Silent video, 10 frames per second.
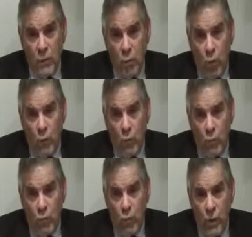what
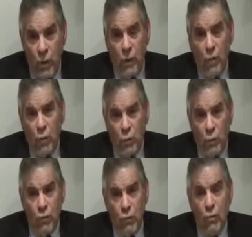was unique, which
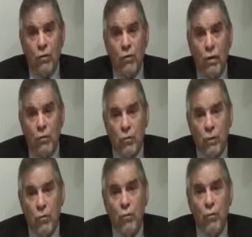was the destruction
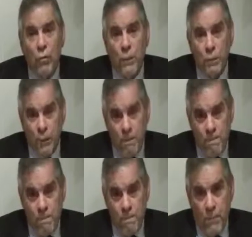of the Jewish people.
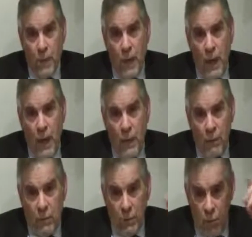
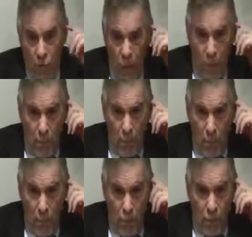And the crime
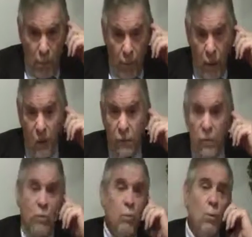of the
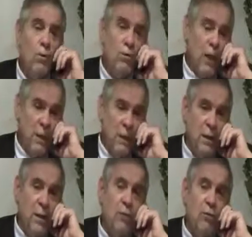Nazis was not
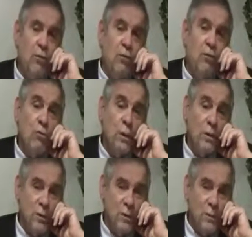against Jewish
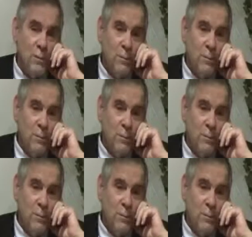religion.